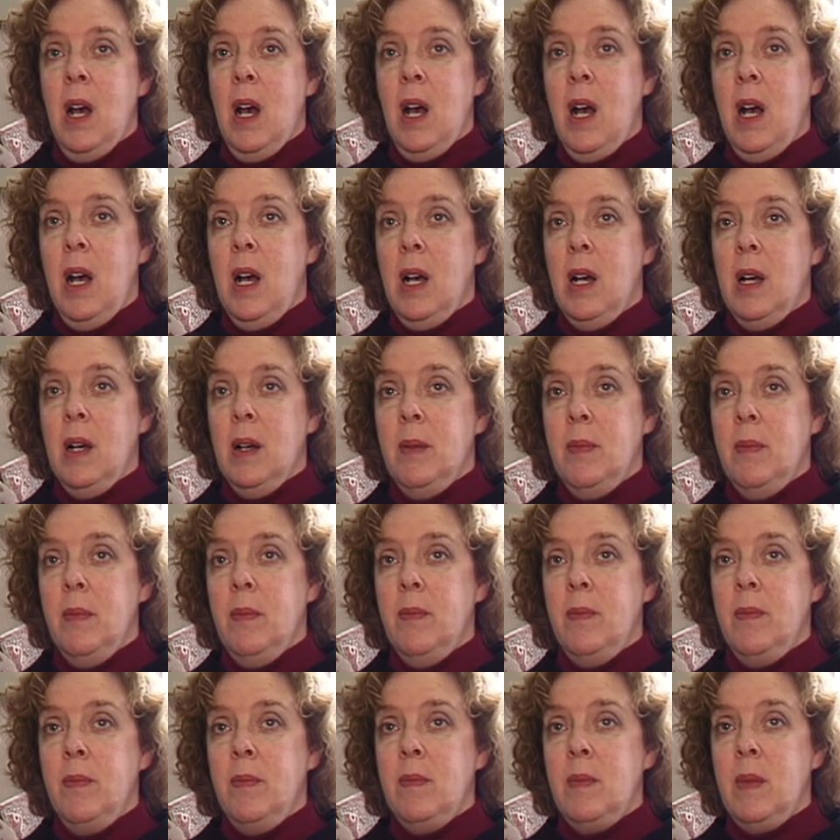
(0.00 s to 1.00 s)

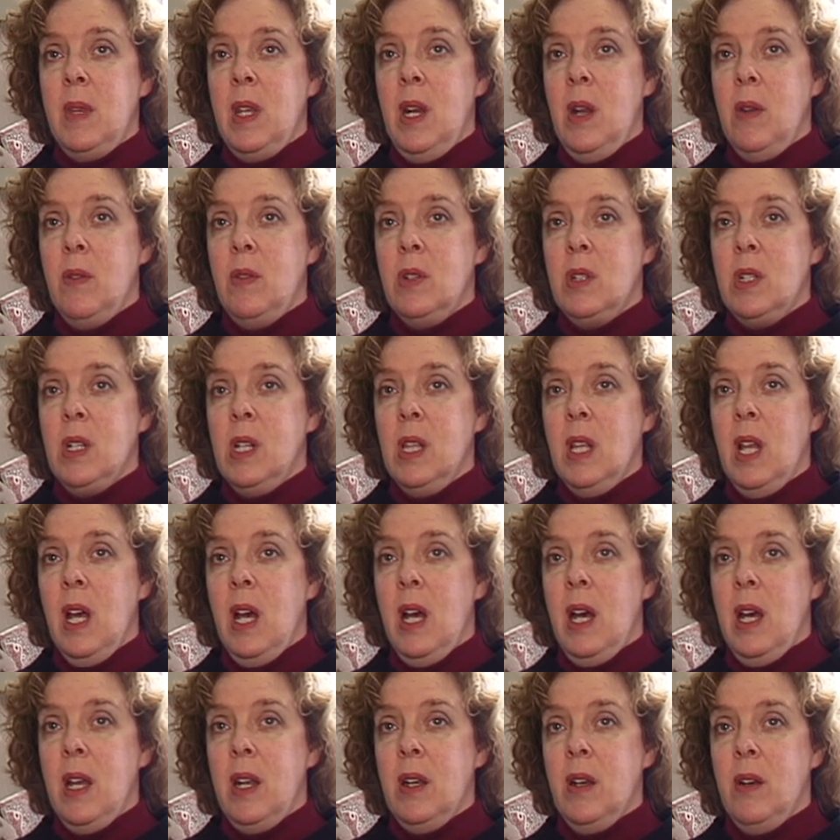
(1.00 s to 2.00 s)
There's a
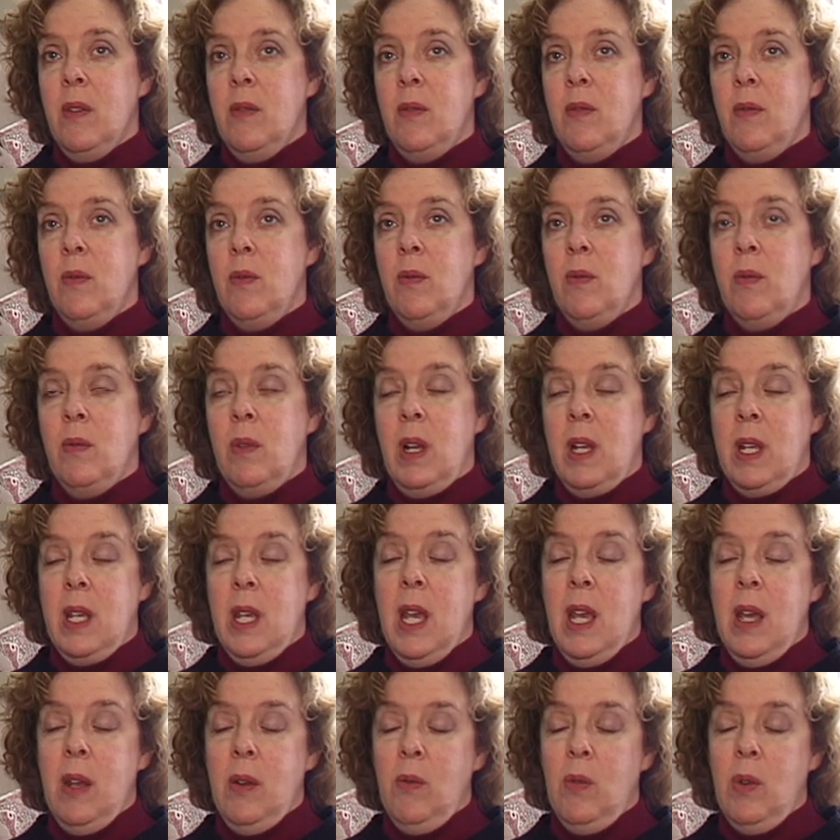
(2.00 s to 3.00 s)
lot of,
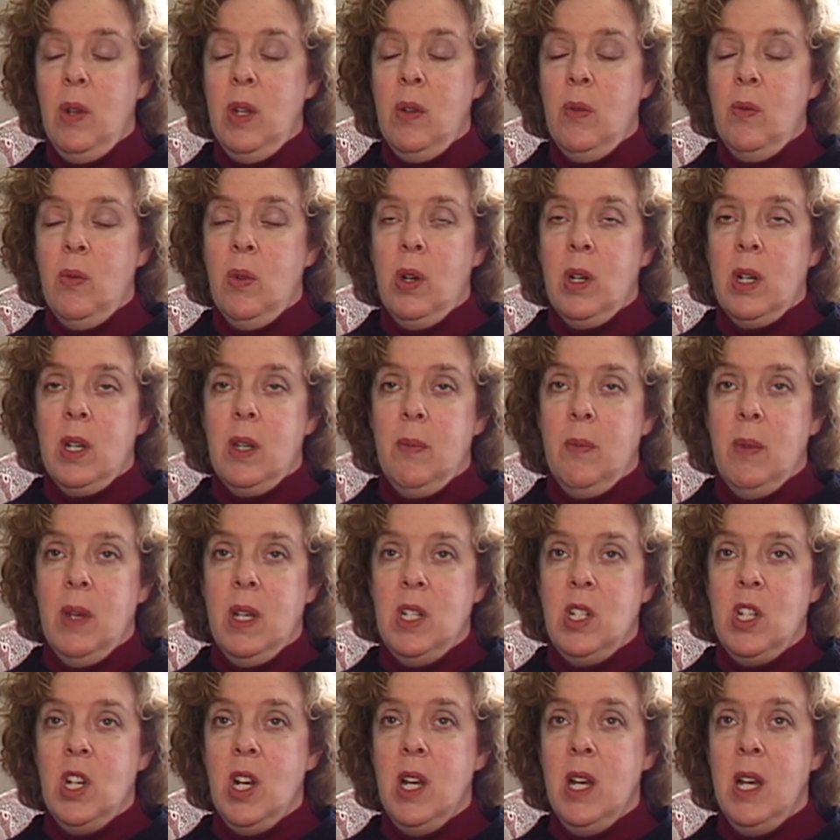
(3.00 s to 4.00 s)
again, written work in
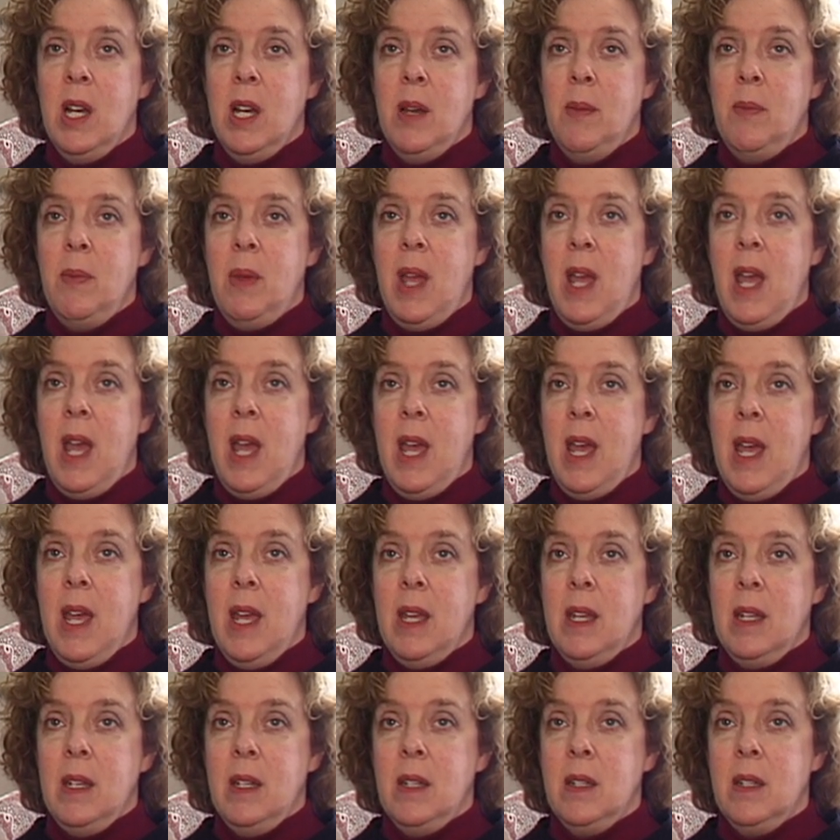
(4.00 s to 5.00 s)
my job,
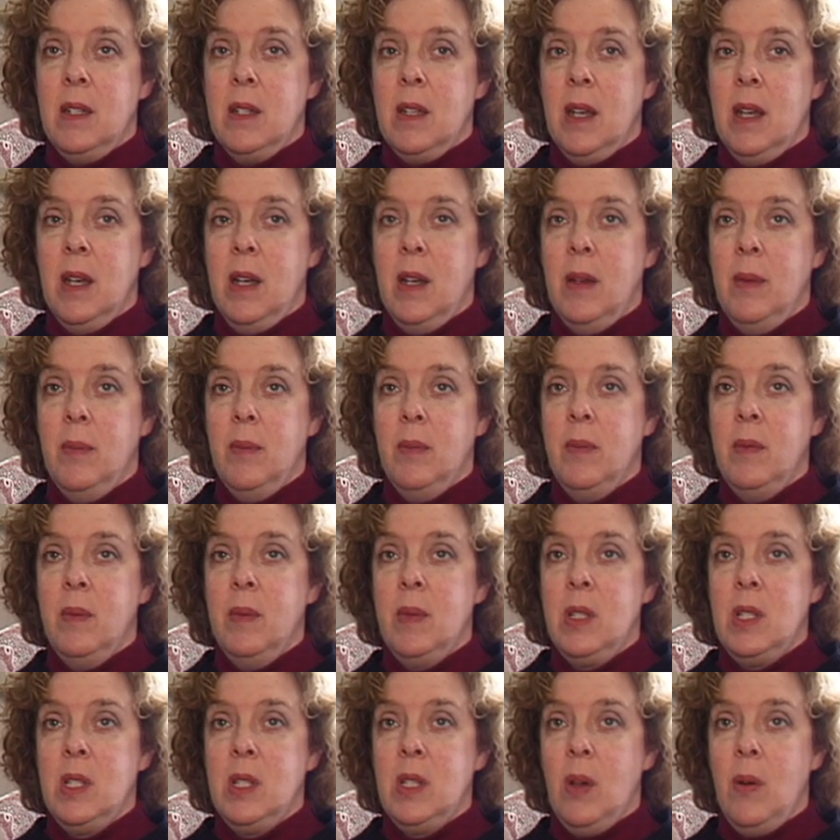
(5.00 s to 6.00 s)
and
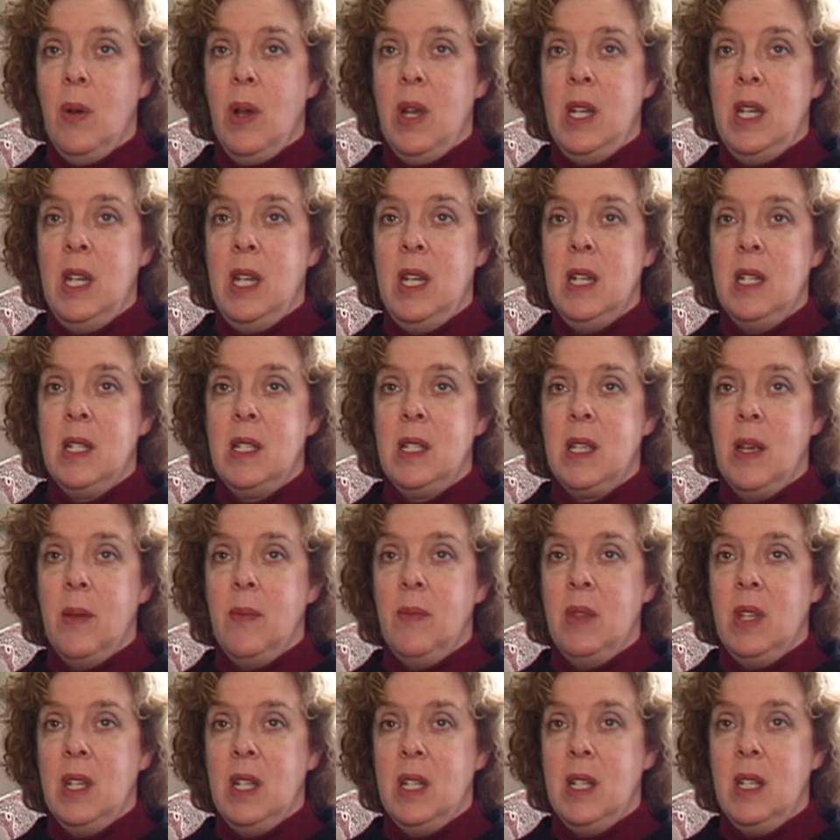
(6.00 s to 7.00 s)
so I needed
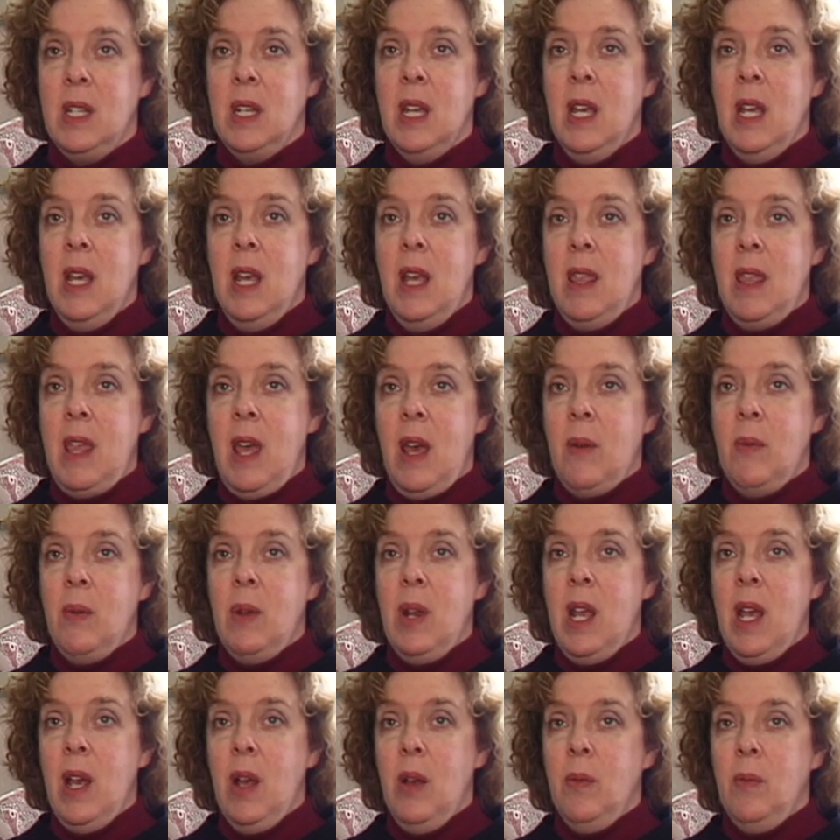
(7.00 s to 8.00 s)
something that
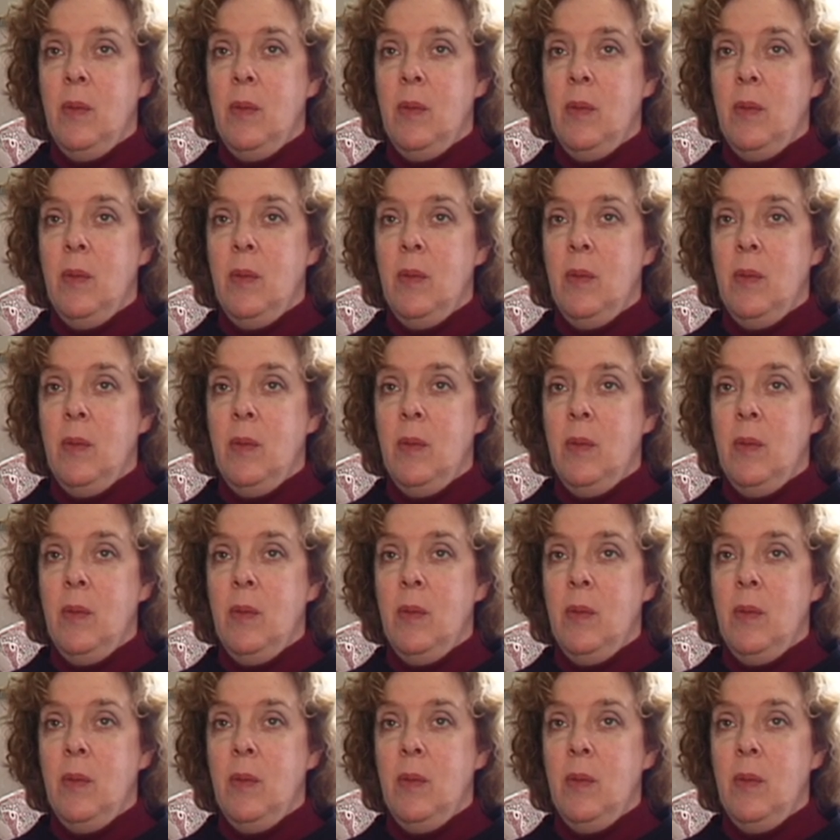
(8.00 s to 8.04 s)
would help